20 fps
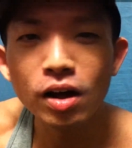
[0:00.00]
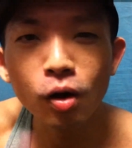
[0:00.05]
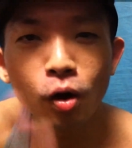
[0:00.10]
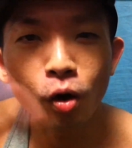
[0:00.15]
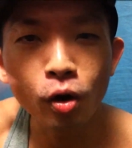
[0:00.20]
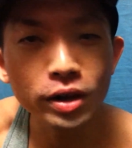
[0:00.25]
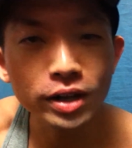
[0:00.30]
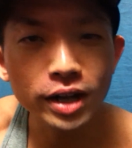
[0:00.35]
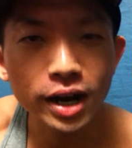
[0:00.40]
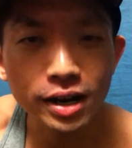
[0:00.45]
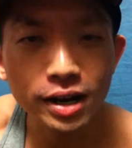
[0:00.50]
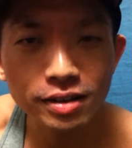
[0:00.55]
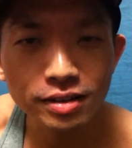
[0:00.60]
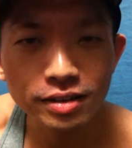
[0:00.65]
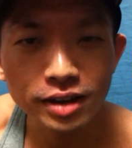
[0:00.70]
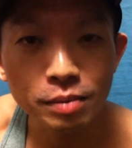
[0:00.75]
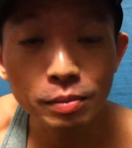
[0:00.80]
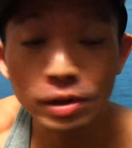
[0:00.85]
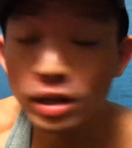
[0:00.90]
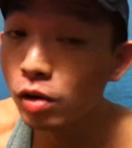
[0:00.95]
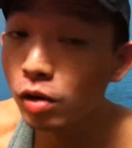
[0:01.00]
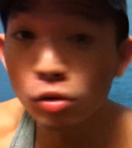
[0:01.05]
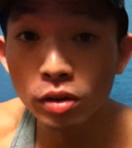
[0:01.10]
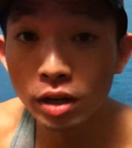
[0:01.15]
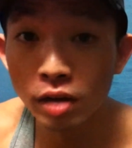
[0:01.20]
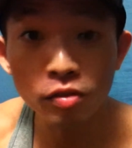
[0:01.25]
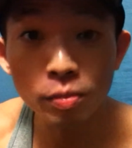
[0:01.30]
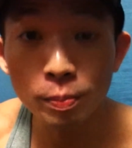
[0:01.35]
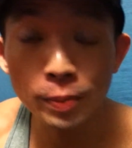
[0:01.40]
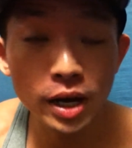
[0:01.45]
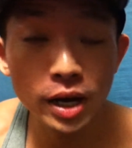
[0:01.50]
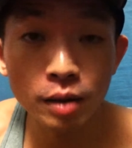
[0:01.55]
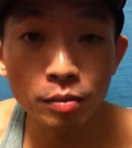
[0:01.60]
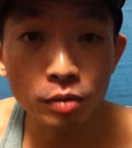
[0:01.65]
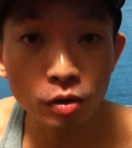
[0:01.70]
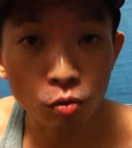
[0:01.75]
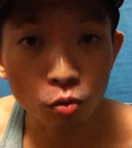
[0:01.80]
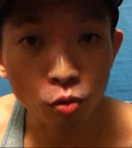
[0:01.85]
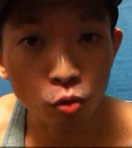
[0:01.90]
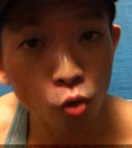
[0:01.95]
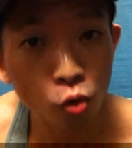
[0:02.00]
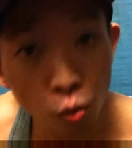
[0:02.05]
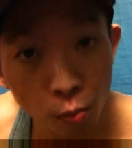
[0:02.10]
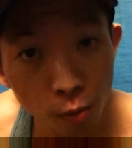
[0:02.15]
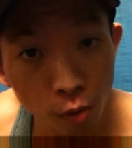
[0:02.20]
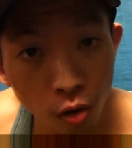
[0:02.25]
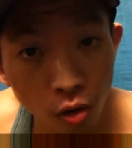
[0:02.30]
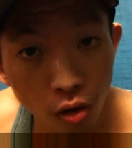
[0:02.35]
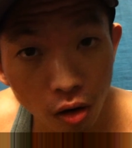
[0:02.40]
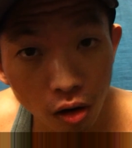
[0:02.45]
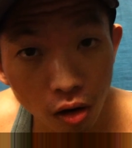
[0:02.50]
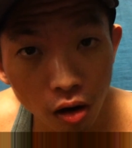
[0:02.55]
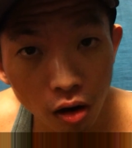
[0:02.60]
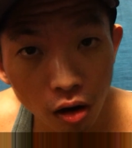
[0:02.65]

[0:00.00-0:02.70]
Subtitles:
All in hindsight, but he would never pick up the rule book,